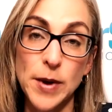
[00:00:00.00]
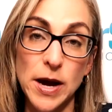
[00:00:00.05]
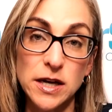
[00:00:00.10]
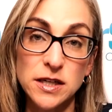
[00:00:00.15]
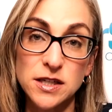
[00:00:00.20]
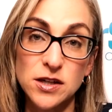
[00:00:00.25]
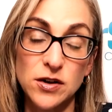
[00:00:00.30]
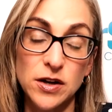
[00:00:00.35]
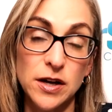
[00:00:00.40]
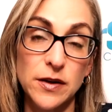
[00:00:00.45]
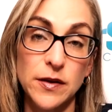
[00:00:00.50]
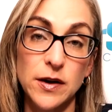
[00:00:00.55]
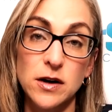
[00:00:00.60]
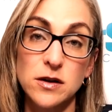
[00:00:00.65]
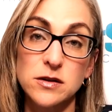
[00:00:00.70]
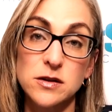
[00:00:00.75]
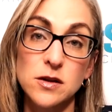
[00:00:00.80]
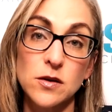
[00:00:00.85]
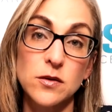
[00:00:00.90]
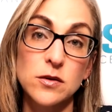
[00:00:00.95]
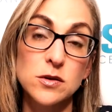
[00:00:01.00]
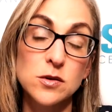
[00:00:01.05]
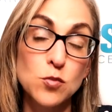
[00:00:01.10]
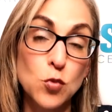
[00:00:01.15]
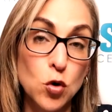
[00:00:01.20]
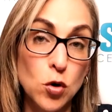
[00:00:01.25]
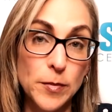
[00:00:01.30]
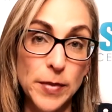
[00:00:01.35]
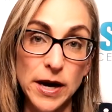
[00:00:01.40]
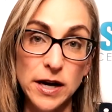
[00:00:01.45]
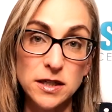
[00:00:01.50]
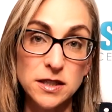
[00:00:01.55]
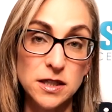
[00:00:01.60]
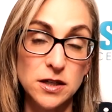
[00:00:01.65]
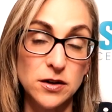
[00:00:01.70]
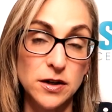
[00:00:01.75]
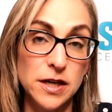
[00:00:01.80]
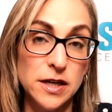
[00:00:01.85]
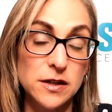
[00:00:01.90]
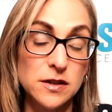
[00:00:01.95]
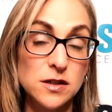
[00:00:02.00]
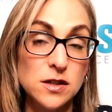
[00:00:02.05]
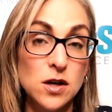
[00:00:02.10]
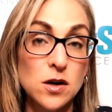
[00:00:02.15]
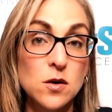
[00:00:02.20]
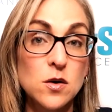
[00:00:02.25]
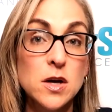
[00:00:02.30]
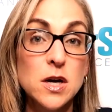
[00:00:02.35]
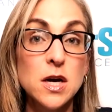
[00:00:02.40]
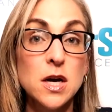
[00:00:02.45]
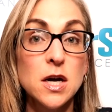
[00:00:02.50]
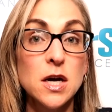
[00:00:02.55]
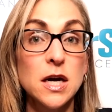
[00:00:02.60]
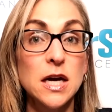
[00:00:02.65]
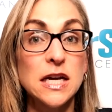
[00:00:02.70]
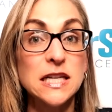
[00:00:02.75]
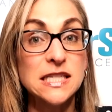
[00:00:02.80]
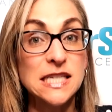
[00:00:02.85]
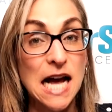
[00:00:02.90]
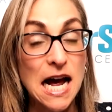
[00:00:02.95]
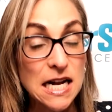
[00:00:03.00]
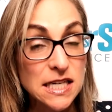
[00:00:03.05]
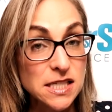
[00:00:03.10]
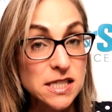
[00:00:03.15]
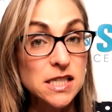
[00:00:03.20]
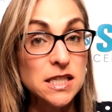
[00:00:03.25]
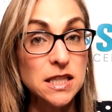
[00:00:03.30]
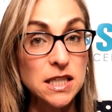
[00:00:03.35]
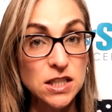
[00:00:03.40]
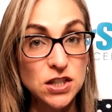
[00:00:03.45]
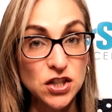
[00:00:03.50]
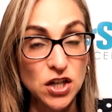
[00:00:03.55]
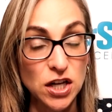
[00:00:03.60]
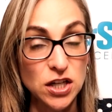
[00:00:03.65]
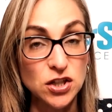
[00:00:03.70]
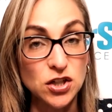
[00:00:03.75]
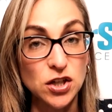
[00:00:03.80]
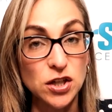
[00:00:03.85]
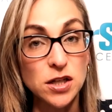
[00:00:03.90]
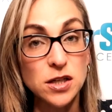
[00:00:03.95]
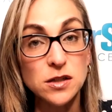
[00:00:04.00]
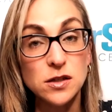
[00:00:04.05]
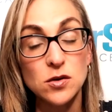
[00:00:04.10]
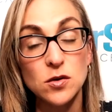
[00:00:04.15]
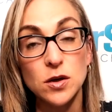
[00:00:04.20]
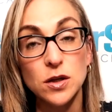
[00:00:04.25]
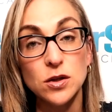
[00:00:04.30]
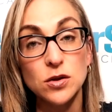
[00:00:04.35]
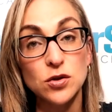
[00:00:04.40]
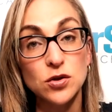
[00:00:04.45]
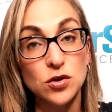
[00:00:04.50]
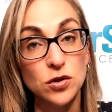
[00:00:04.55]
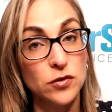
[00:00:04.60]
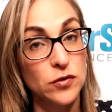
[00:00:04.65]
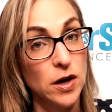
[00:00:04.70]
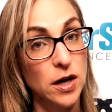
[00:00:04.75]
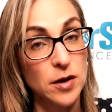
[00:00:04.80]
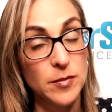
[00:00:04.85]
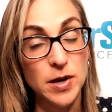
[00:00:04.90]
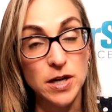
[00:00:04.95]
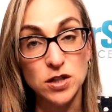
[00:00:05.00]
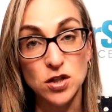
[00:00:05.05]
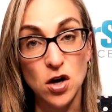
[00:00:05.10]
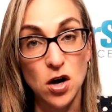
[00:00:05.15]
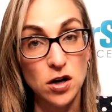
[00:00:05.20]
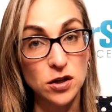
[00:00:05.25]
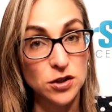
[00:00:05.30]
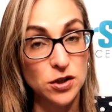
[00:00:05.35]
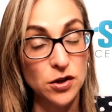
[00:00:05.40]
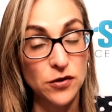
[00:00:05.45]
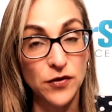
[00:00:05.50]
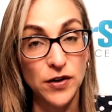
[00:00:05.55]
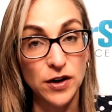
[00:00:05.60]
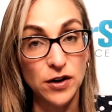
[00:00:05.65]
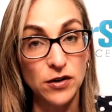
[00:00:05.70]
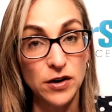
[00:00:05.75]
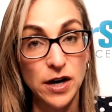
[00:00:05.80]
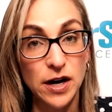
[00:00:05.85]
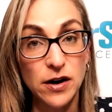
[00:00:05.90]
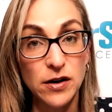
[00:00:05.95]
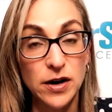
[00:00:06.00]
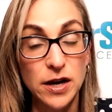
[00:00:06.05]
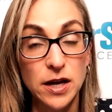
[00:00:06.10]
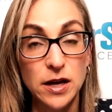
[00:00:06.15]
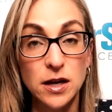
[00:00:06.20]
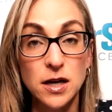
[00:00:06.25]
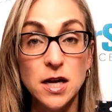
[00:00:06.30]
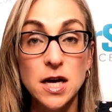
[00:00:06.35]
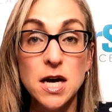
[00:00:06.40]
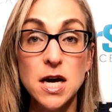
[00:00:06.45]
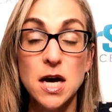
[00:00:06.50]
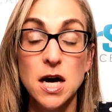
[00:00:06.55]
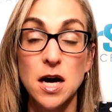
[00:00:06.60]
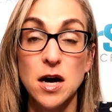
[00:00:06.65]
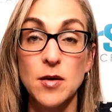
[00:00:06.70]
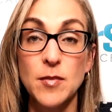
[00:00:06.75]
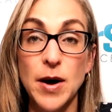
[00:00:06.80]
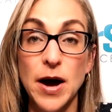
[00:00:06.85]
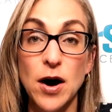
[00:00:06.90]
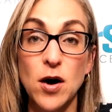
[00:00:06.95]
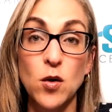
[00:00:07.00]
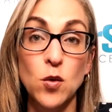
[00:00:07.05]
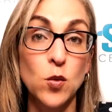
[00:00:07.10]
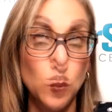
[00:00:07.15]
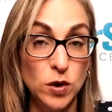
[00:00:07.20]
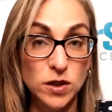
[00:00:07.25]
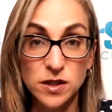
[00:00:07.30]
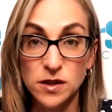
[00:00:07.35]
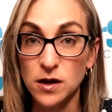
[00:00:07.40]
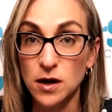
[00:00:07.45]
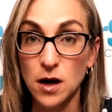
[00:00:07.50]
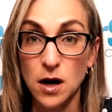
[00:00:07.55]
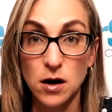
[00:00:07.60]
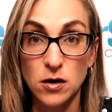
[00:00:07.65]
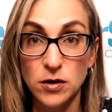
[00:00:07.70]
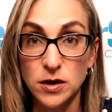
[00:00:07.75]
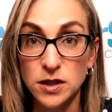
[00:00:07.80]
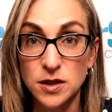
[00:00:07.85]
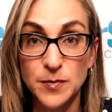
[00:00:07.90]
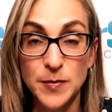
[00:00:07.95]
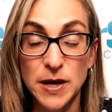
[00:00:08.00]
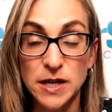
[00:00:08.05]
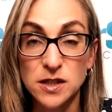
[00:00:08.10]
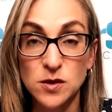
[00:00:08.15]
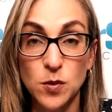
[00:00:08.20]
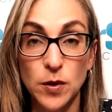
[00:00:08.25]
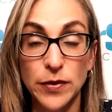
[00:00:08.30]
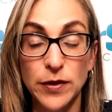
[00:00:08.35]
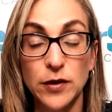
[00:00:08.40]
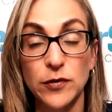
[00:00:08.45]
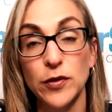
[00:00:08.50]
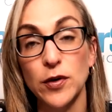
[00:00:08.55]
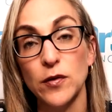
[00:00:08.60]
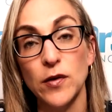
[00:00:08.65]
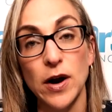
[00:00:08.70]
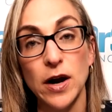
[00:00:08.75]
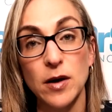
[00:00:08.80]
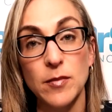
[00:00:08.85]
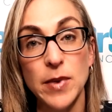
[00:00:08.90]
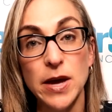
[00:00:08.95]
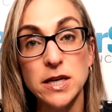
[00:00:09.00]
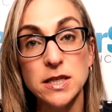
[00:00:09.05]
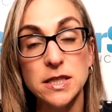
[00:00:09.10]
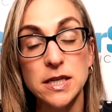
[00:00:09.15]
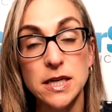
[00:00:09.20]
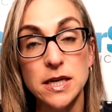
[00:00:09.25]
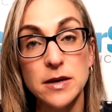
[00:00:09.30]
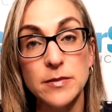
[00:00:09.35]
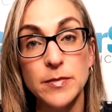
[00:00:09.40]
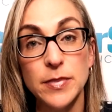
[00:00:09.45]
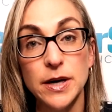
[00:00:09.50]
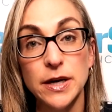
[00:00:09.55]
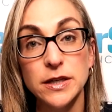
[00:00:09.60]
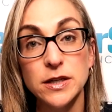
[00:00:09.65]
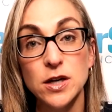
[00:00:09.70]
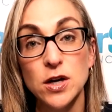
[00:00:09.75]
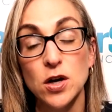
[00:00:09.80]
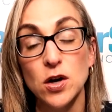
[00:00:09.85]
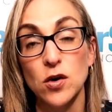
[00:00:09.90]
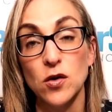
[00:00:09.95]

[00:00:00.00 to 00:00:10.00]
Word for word: bacteria in there, so there's more bacteria. So it's constantly changing, so I usually recommend talk to your veterinarian about what's the current best one that they're recommending. But